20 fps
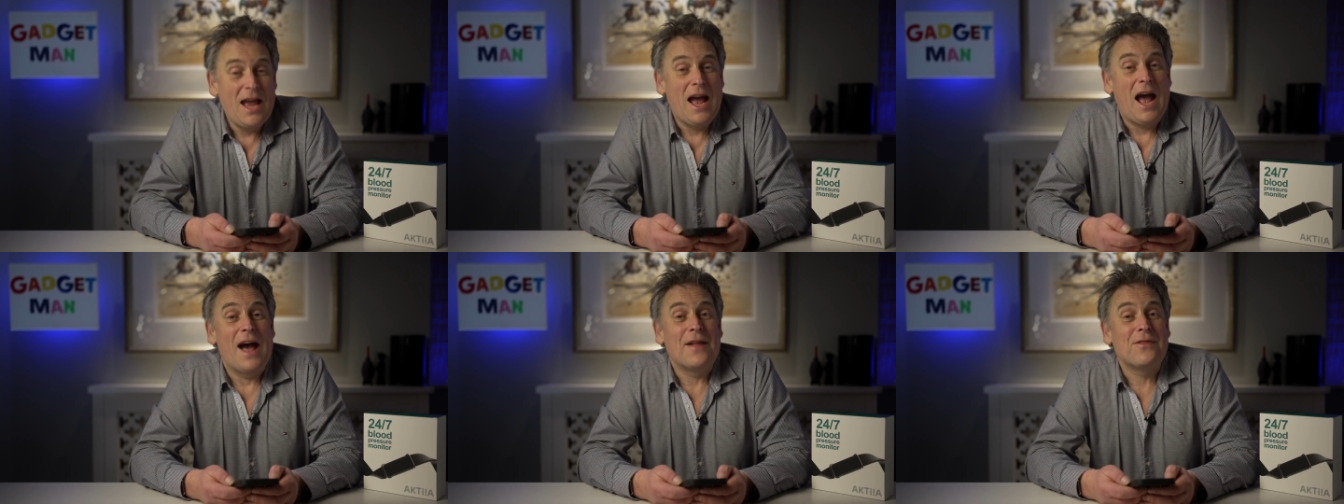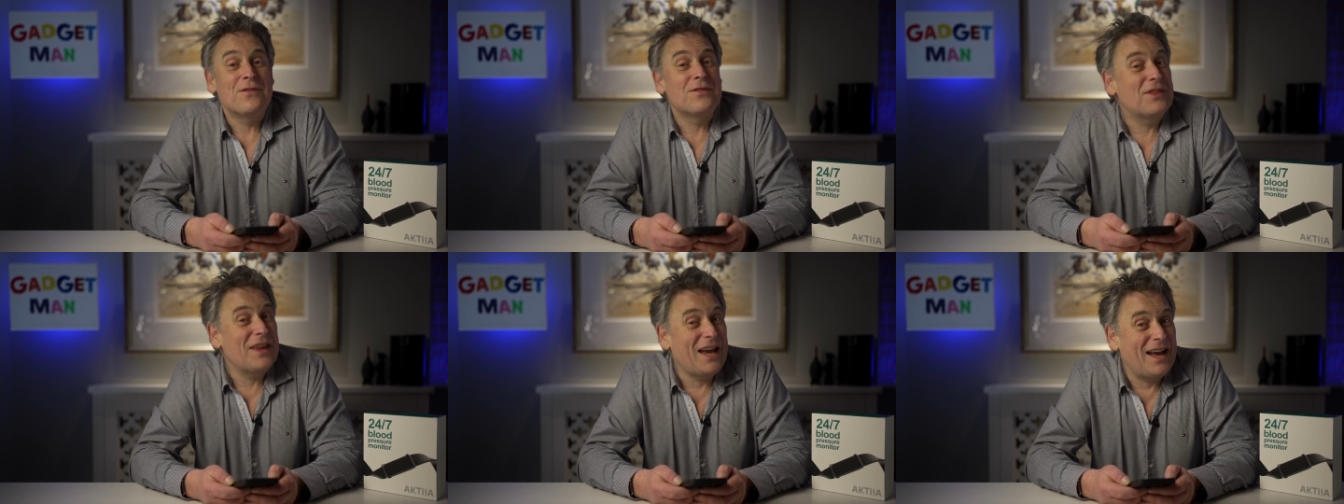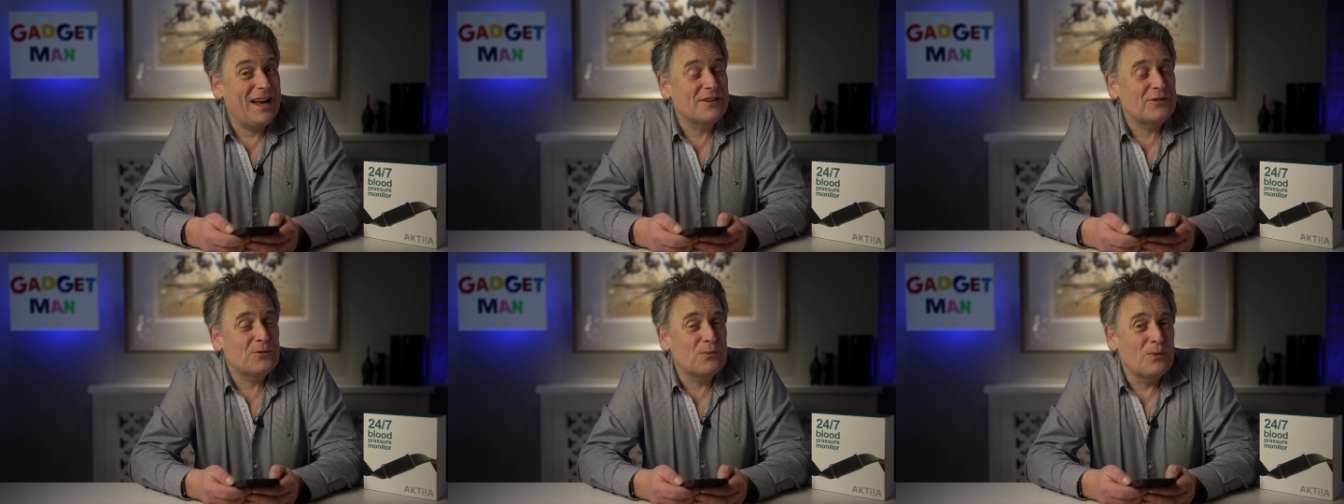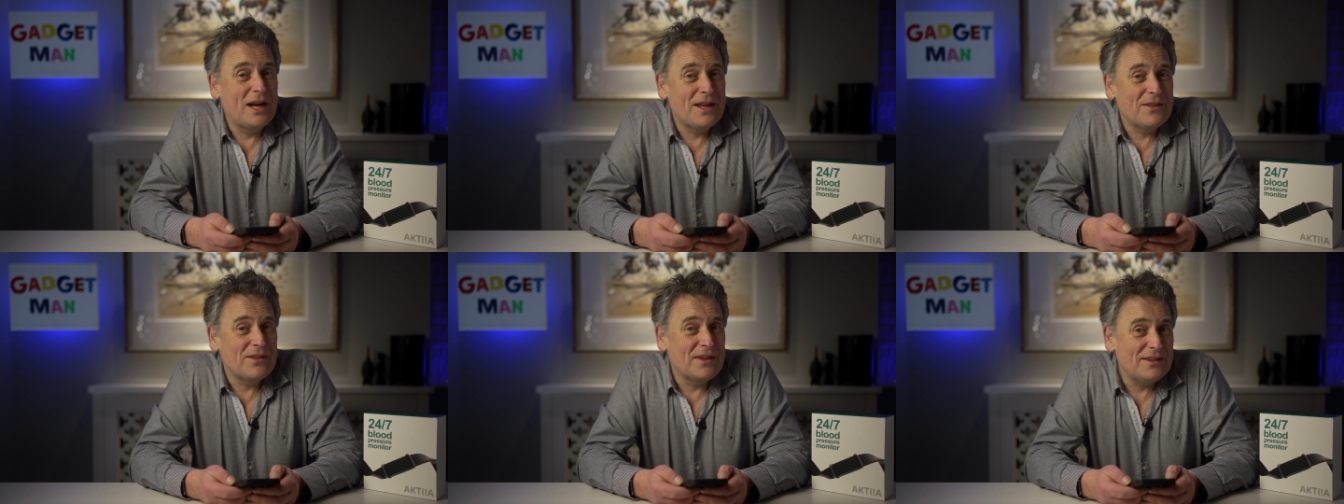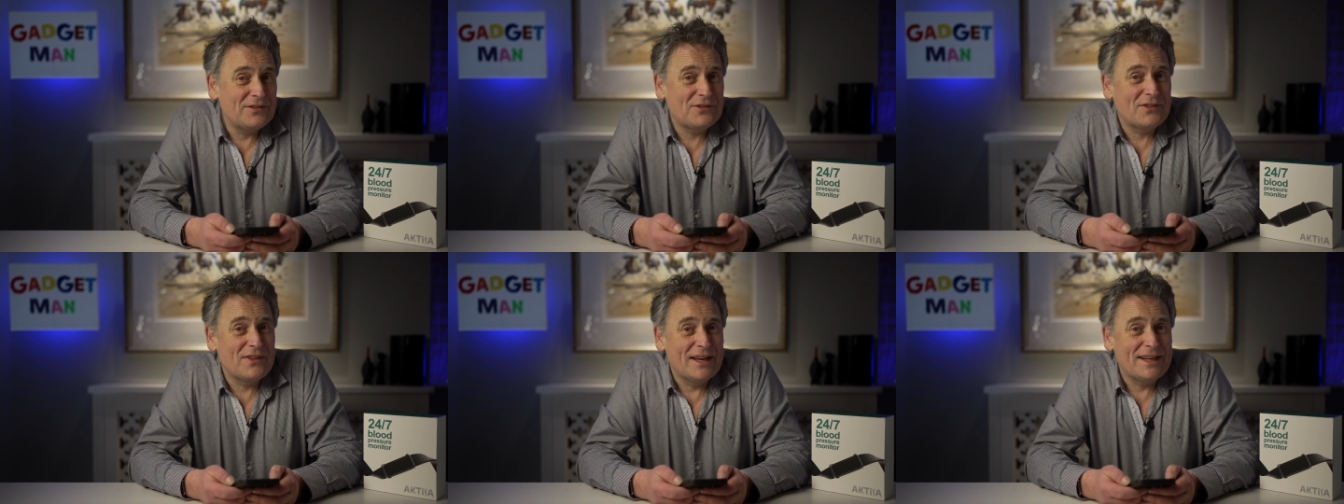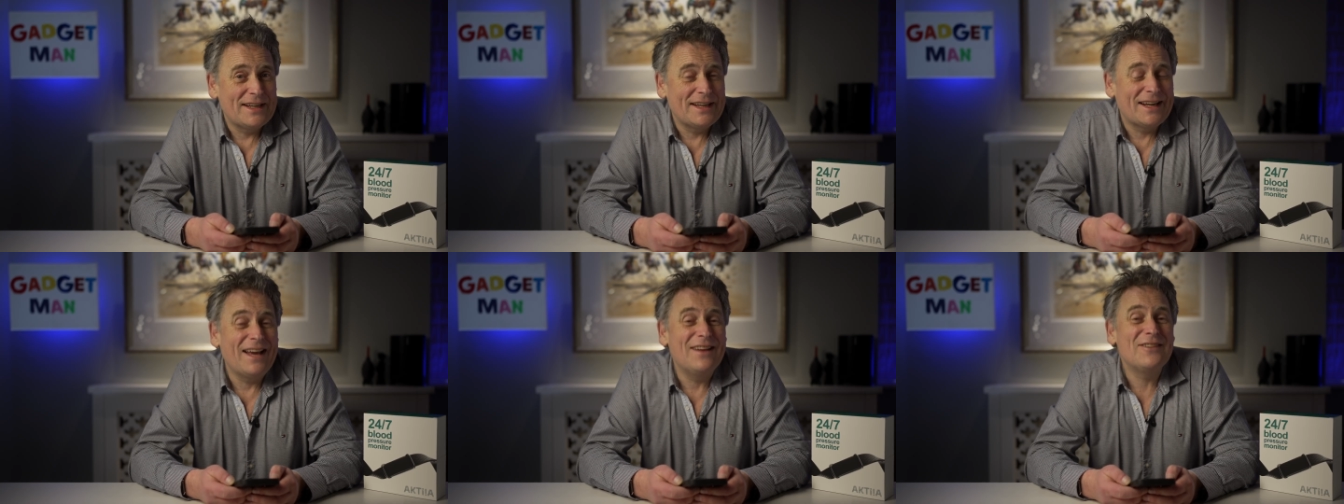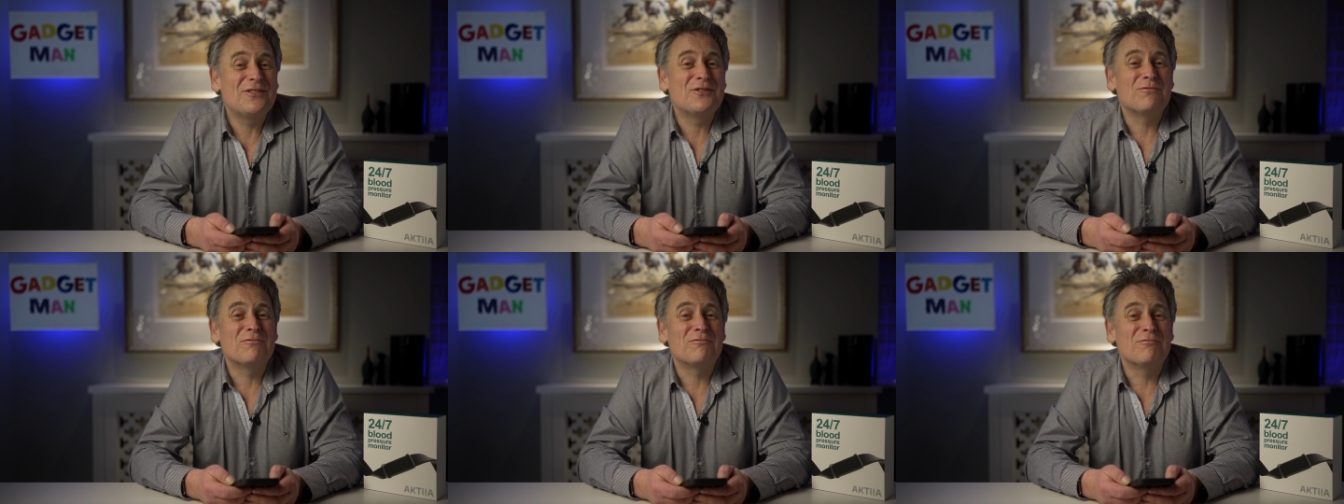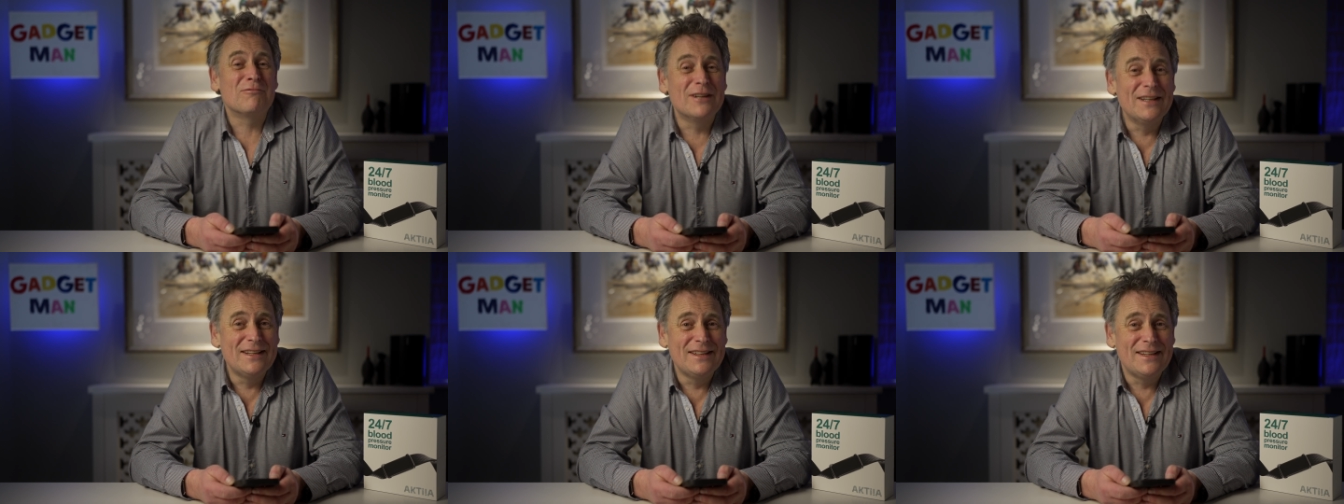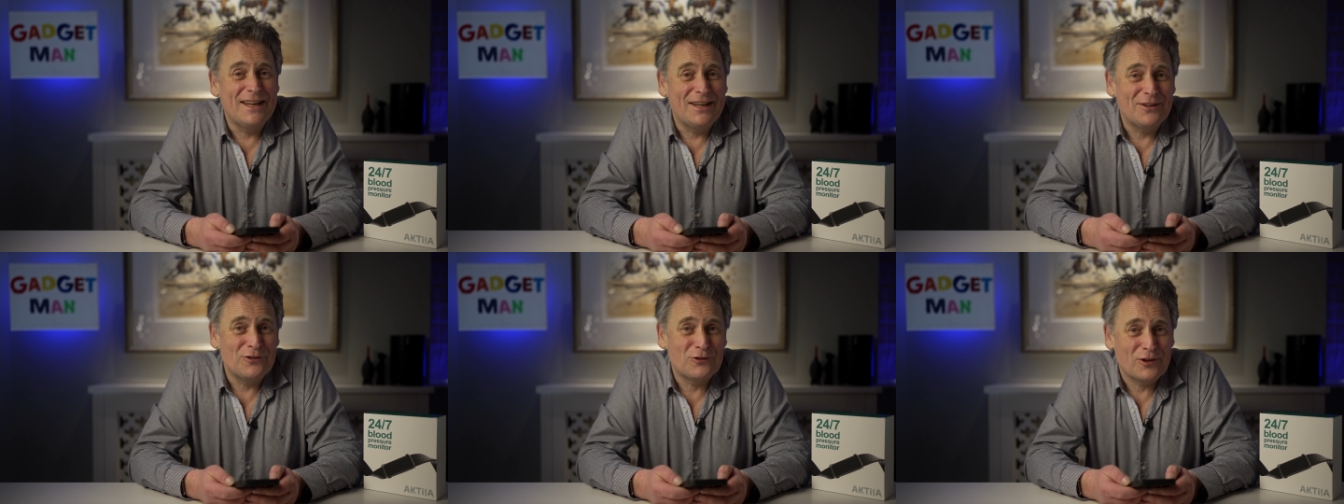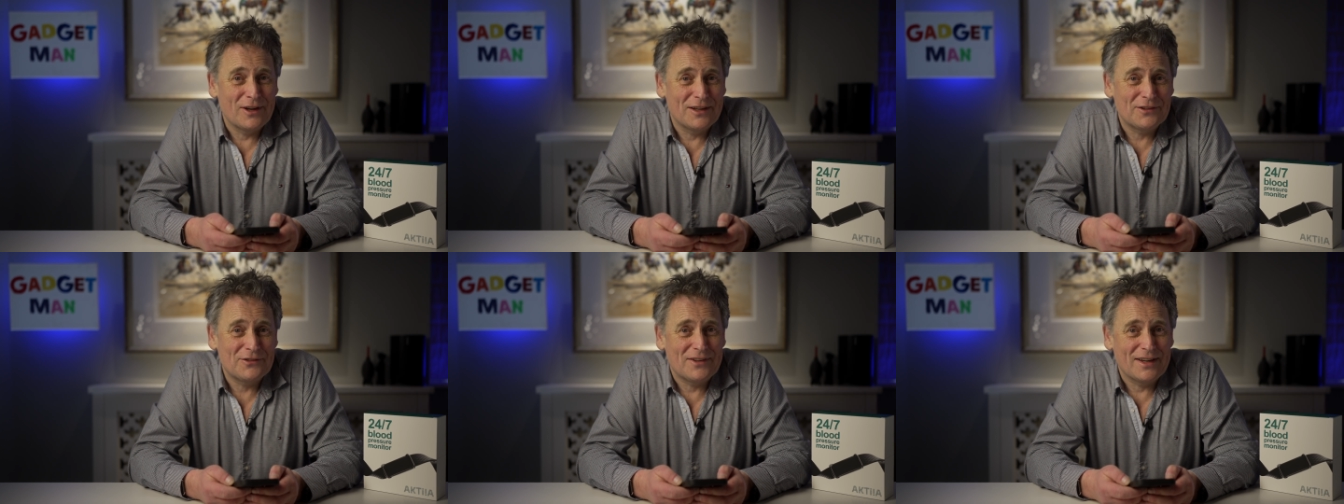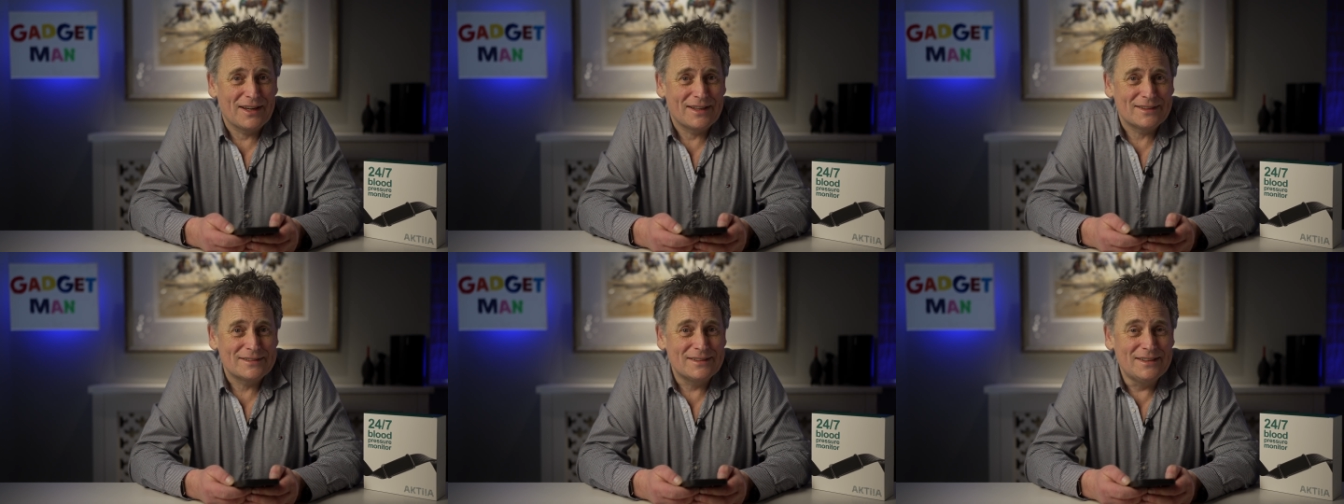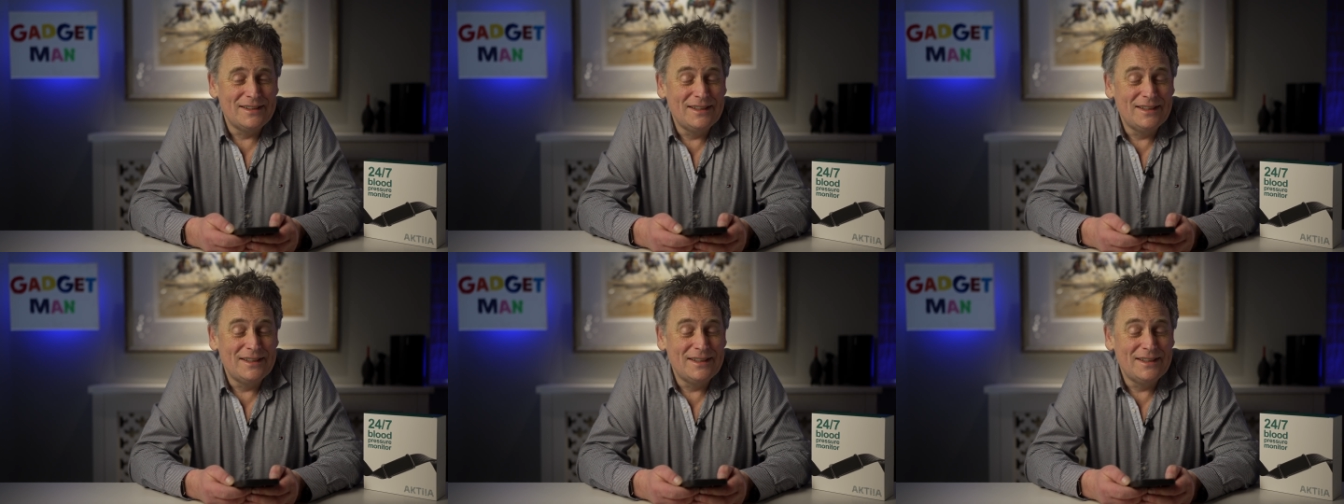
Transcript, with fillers: And that's where this thing gets really interesting,